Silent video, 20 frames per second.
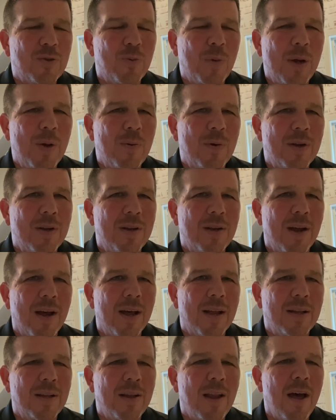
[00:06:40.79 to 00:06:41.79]
We would
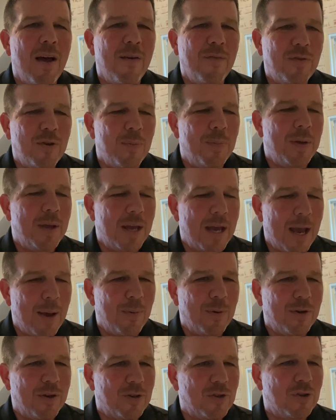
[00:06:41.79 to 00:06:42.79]
love to be
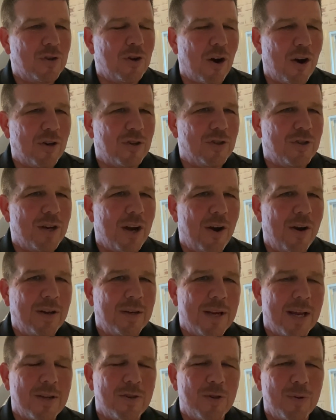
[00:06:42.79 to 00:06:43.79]
able to start sharing
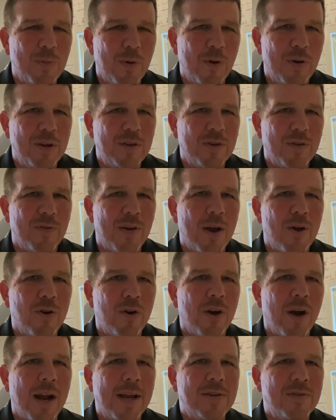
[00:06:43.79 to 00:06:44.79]
testimonies of how
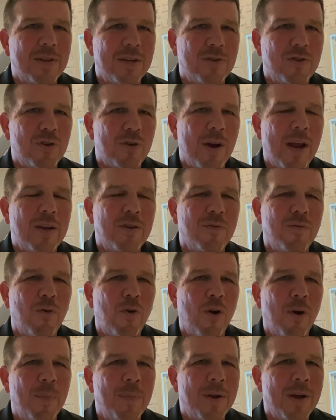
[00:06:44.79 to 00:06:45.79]
Christ has
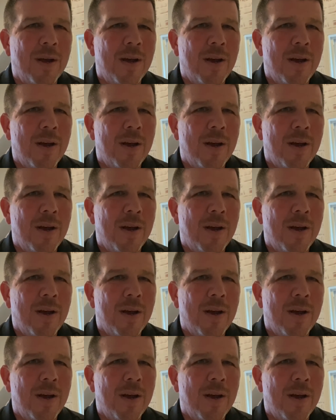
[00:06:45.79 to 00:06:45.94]
transformed